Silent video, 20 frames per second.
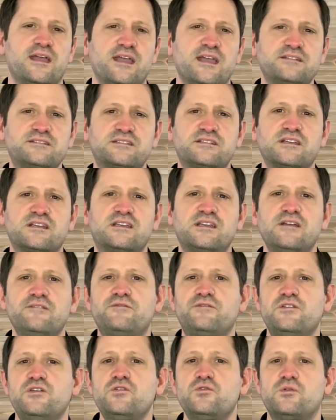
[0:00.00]
It's to
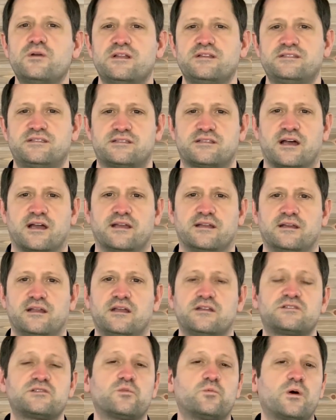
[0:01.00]
give you insight
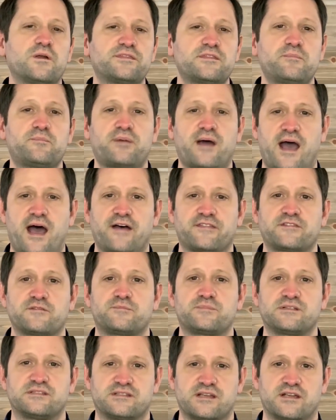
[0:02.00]
into what the path of
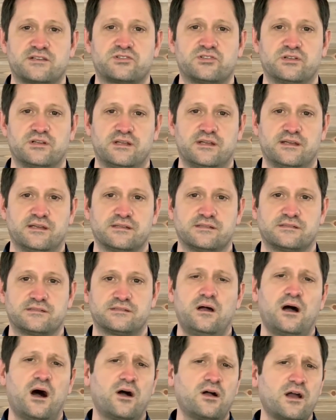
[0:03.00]
possession is.
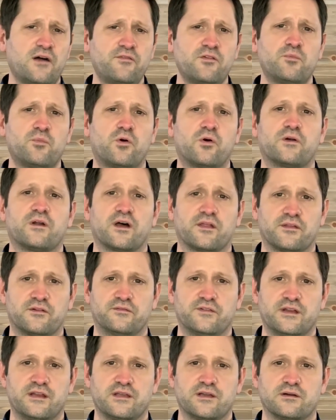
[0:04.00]
I'll cover more in other
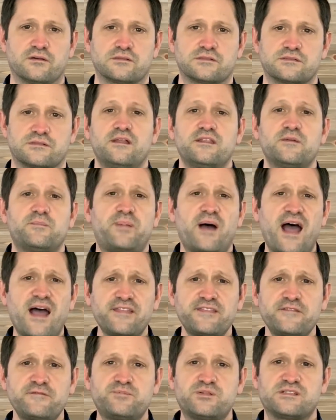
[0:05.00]
videos. The
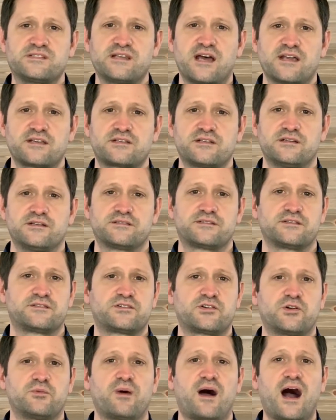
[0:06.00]
path of possession is a
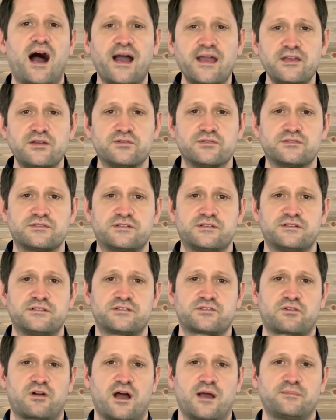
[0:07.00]
term I use to
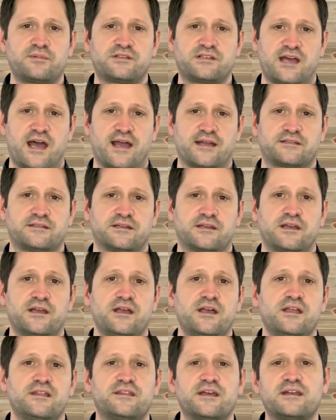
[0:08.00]
describe the tactic
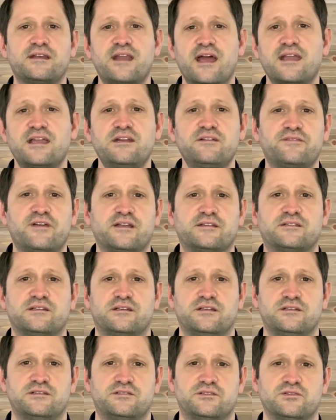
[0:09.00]
that negative
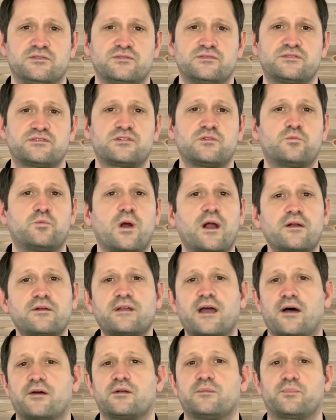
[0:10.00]
entities use to wear
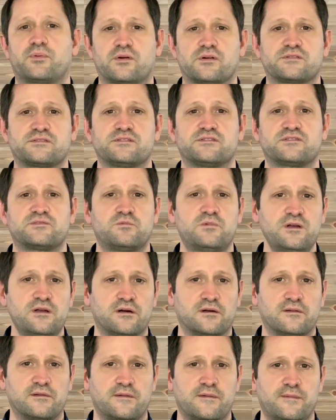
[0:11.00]
down a person's
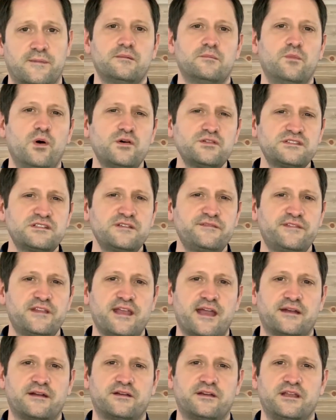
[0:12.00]
will. Most of the
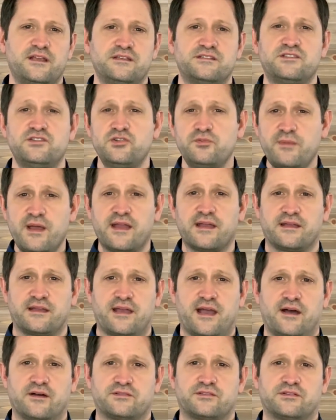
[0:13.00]
entities you may
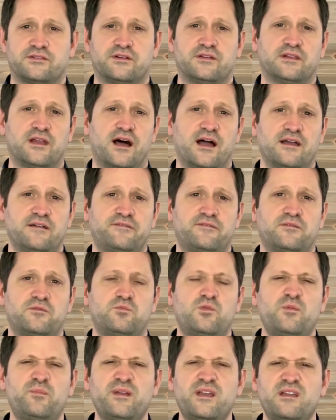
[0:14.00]
encounter in life
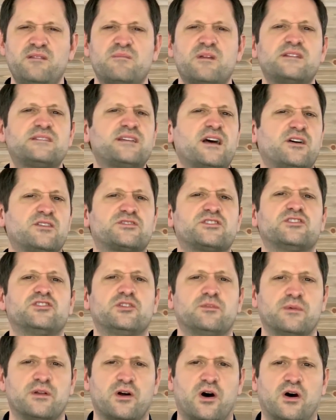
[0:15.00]
will be intelligent
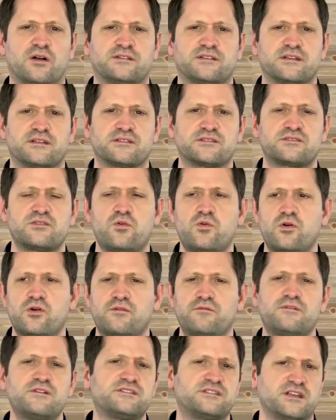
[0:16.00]
human hauntings or
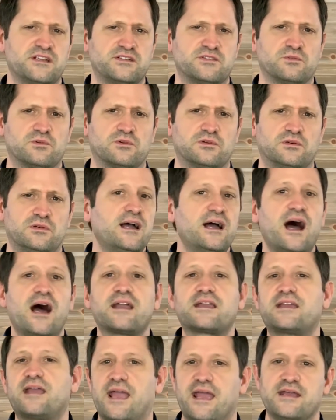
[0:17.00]
residual.
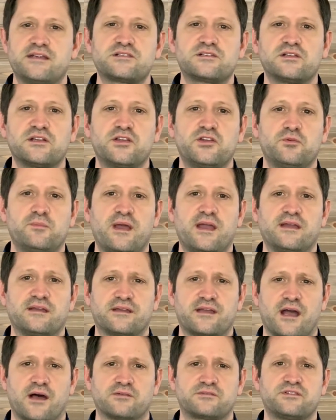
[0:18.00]
Occasionally you may
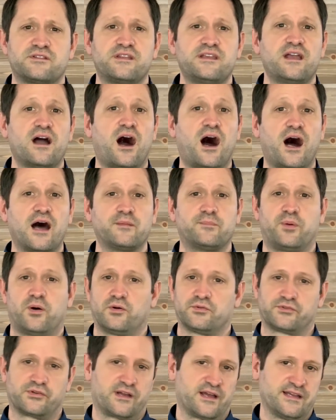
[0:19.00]
encounter the odd
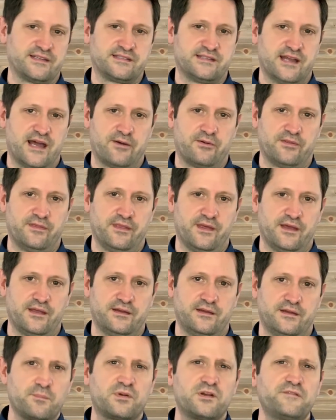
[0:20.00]
poltergeist now and
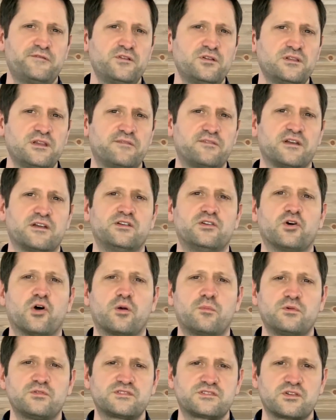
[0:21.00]
then. But if you're living a
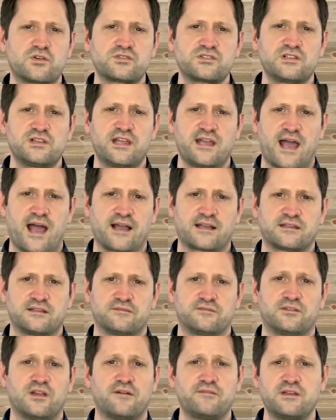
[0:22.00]
normal, socially
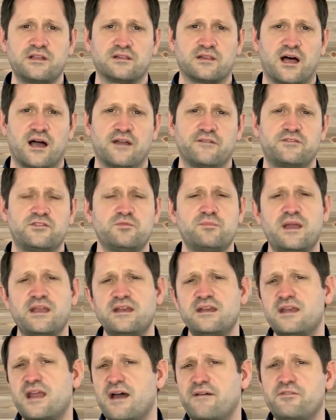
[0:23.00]
active, loving life, you may
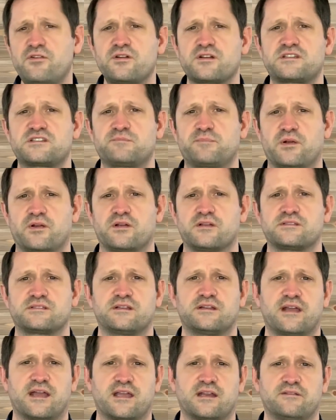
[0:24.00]
never experience a
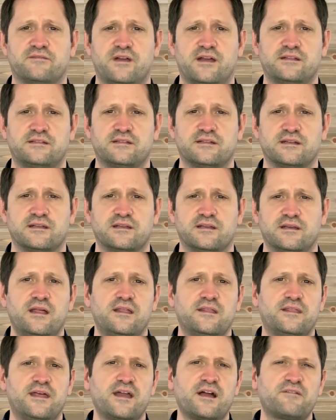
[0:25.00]
negative entity.
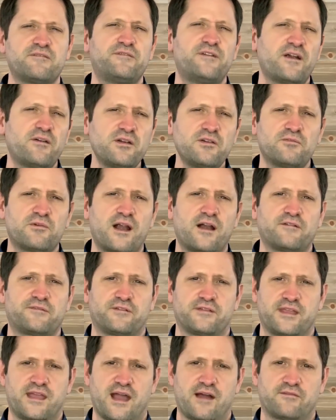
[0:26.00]
They are very rare for
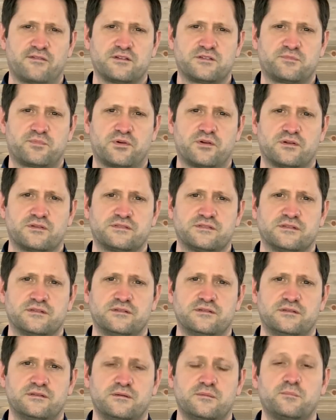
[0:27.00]
the average
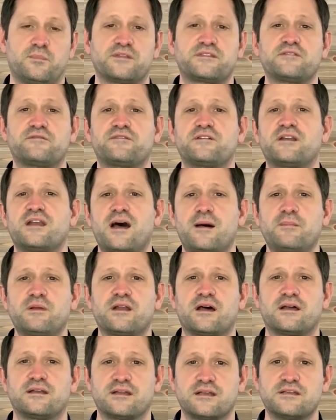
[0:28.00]
person, but the
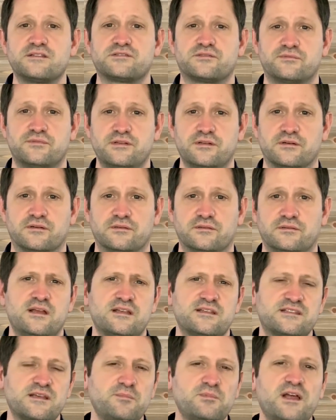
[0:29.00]
phenomenon is real.
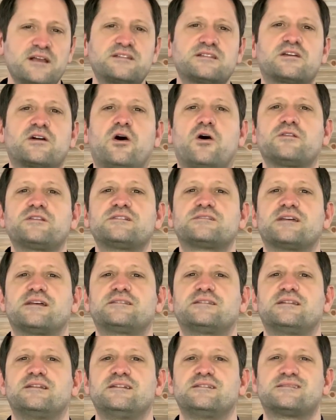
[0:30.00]
Some like to call these
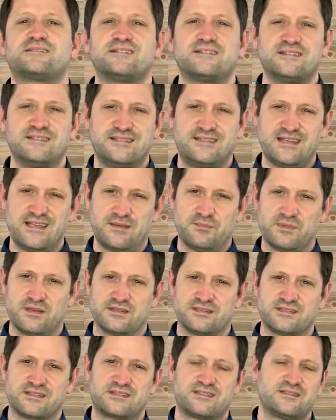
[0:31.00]
entities
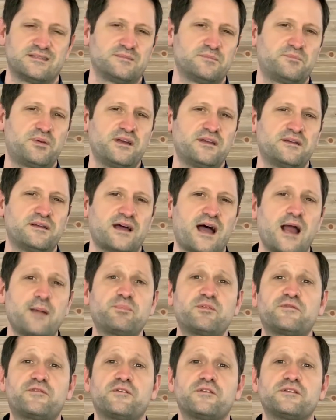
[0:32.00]
demons, but I
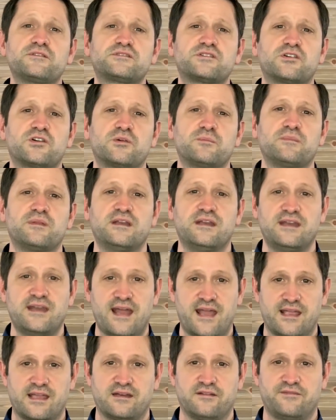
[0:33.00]
prefer the term
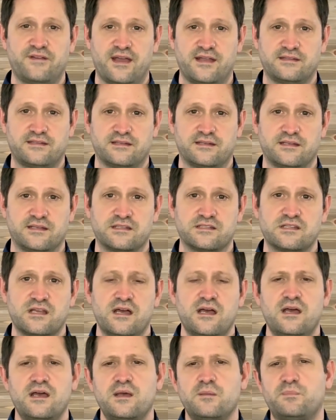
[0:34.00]
negative entities
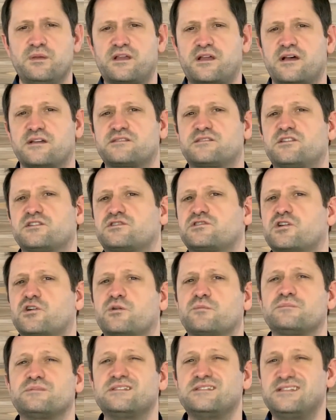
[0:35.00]
because the
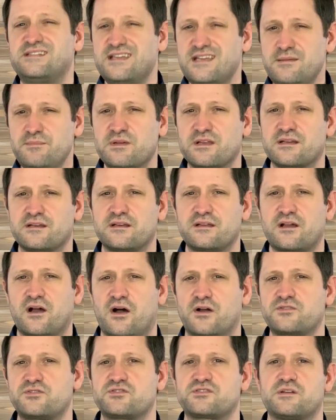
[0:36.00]
term demon
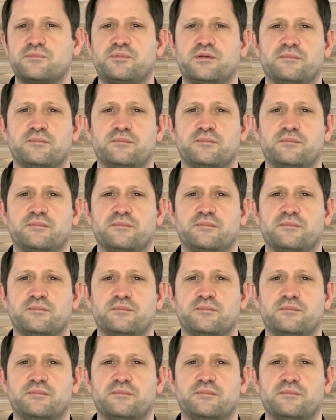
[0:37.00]
conjures up